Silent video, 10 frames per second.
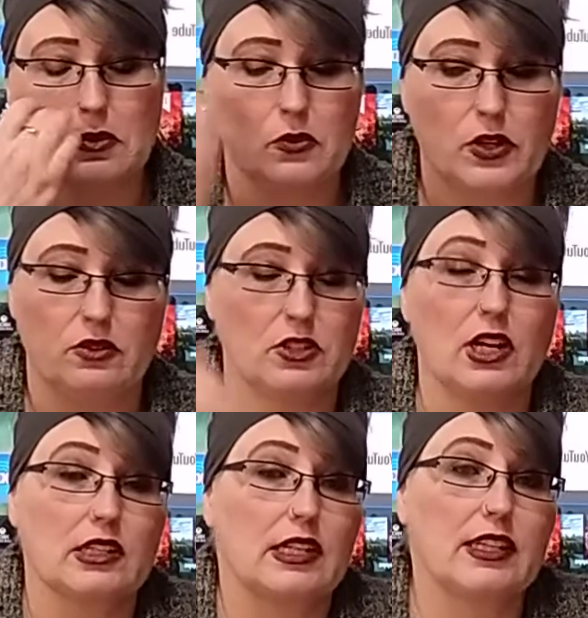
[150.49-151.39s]
we don't
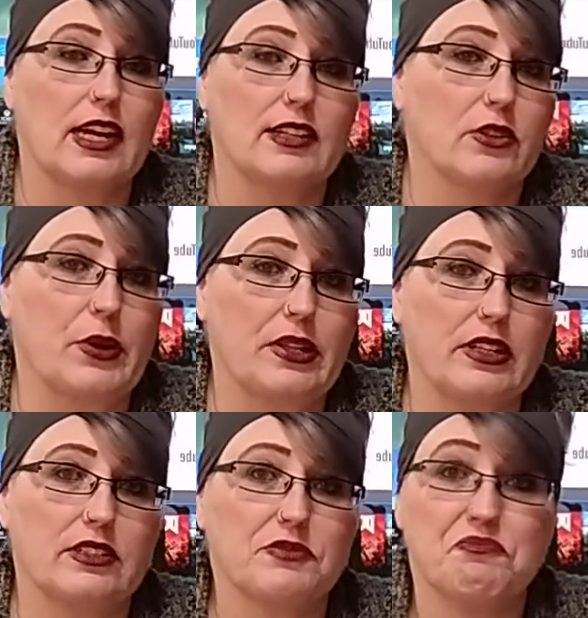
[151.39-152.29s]
talk like that in New
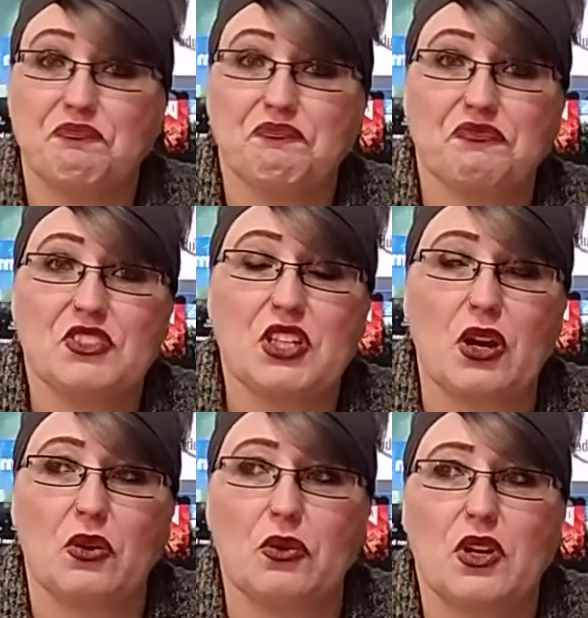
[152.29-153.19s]
England.
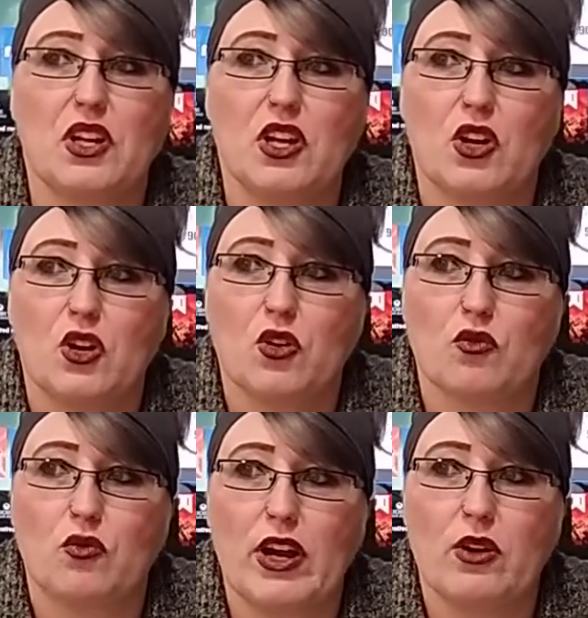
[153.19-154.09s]
So
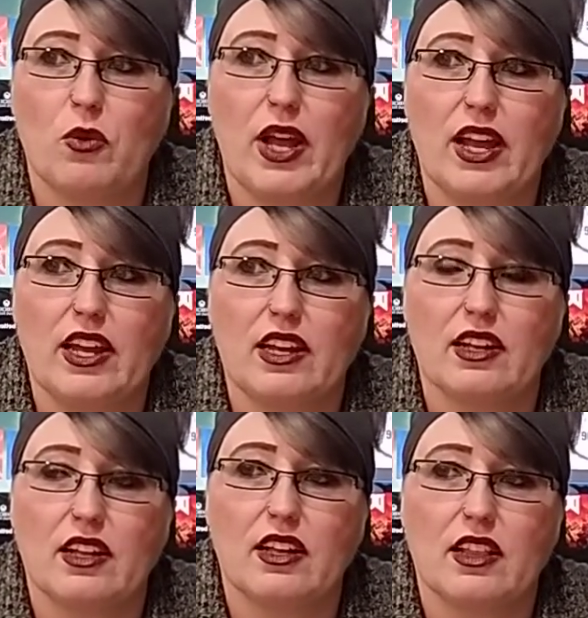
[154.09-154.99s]
right away,
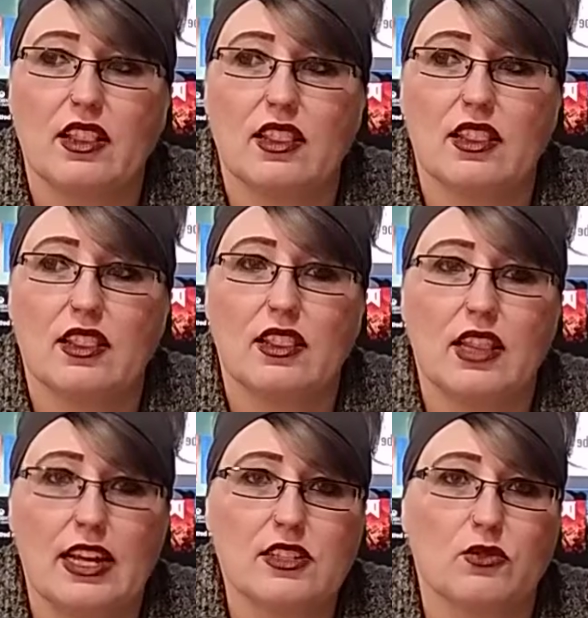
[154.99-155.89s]

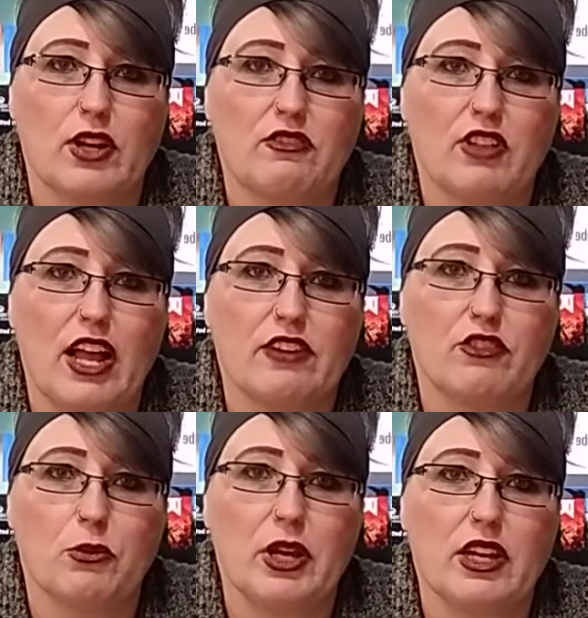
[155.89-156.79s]
that's a red flag
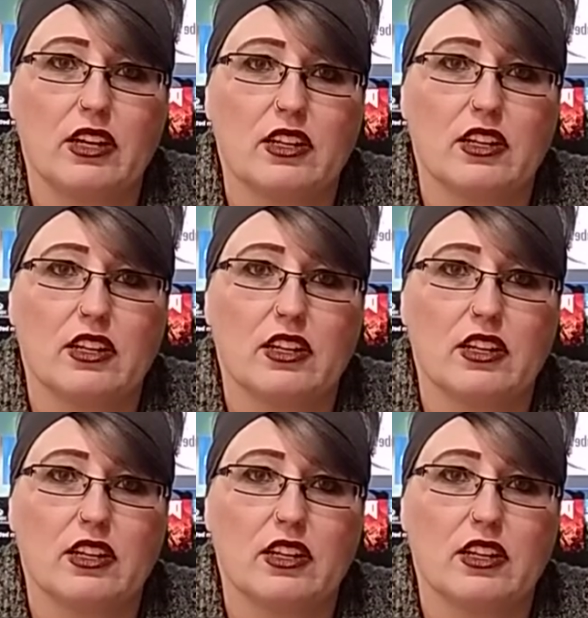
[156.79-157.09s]
for me.